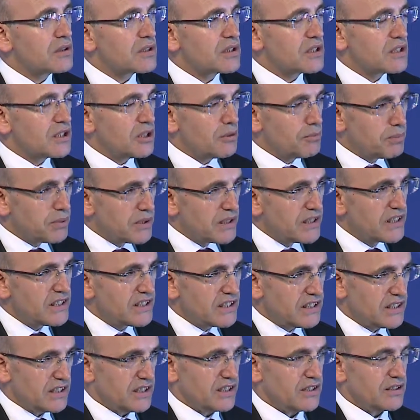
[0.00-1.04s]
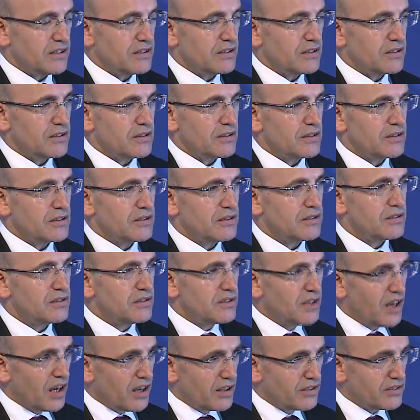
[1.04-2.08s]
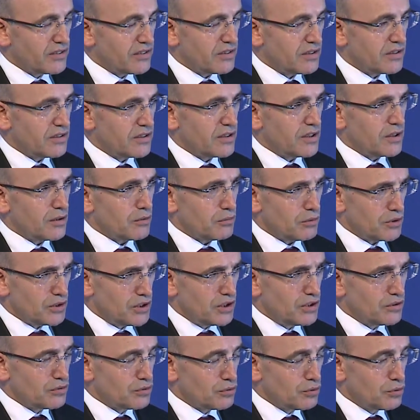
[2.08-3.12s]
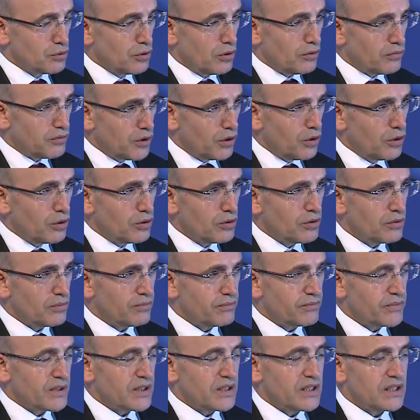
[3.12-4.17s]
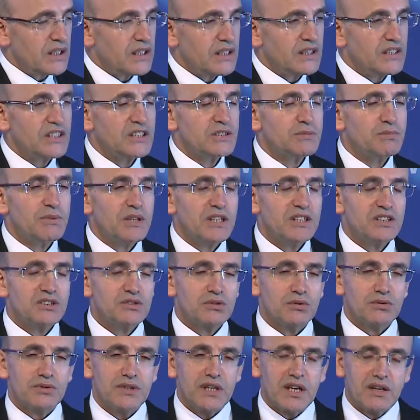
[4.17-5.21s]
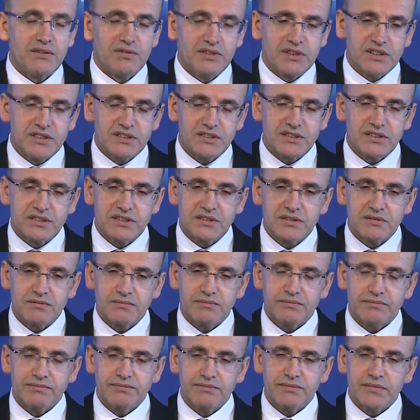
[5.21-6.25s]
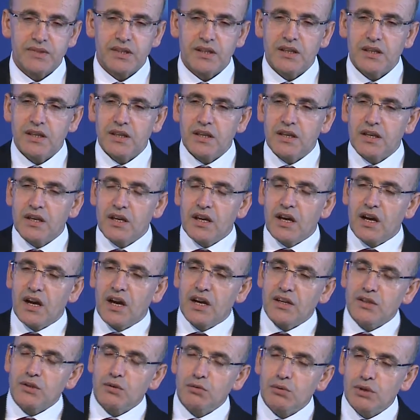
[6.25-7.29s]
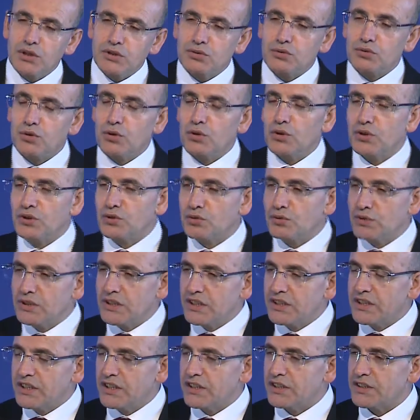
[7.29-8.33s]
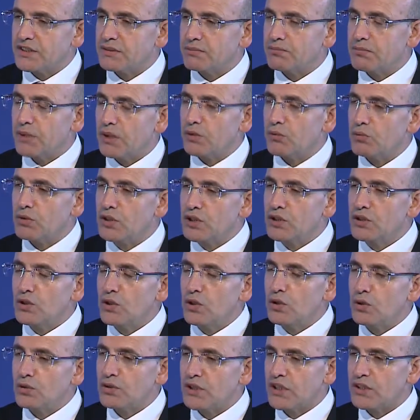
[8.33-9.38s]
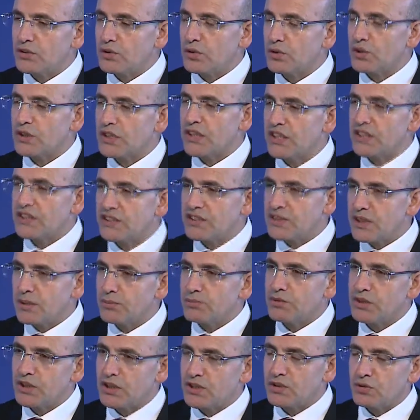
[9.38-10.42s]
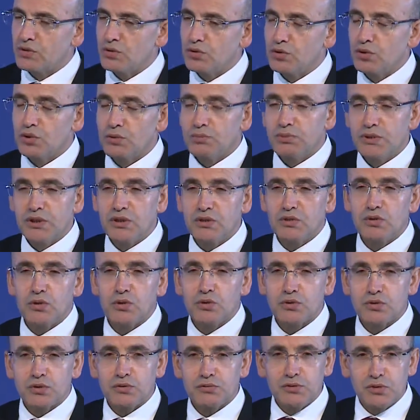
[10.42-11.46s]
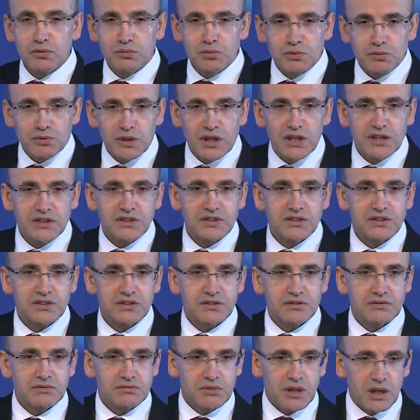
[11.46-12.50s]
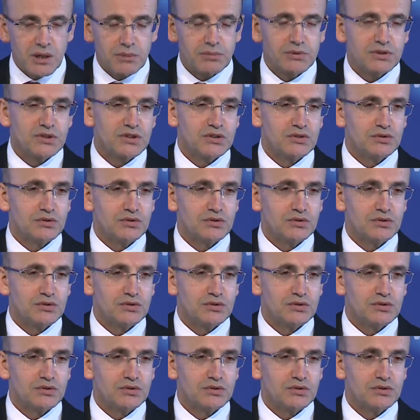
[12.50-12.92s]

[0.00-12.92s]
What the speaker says: completely done within rule of law. It is based on evidence. I don't want to go into details, but we know that Turkey is subject to European Court of Human Rights, obviously